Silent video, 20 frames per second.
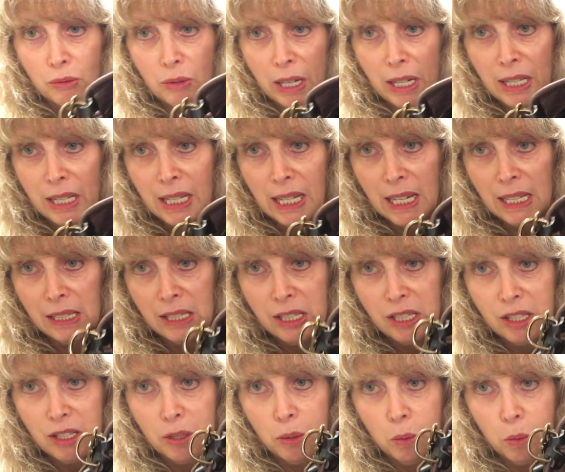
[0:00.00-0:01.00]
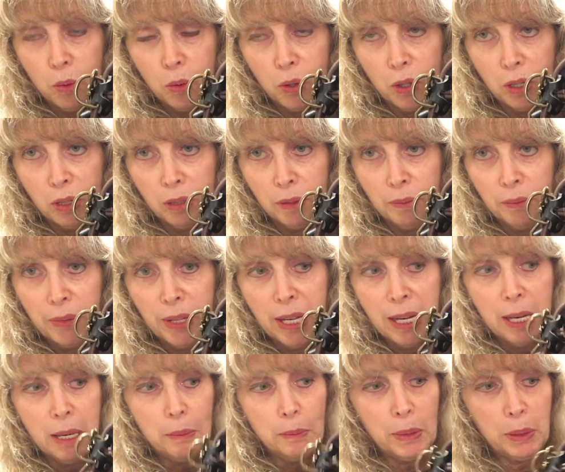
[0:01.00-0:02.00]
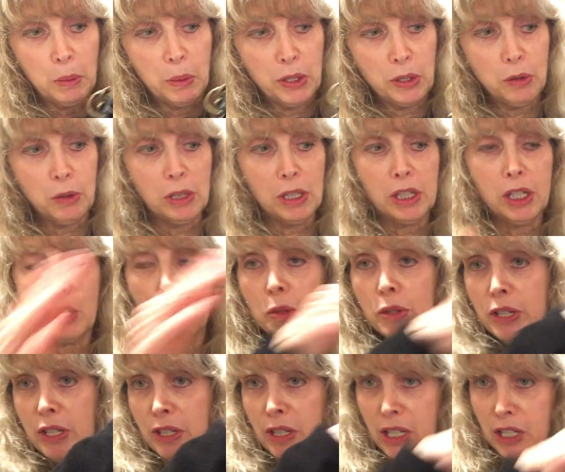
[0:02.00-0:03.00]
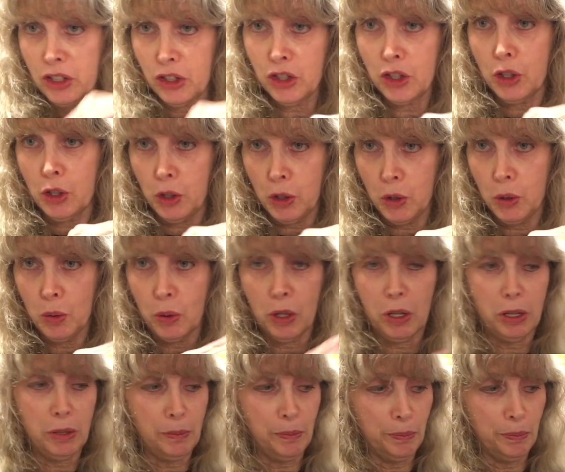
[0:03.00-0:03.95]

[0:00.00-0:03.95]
right against the wall. But when you close it, it's secure.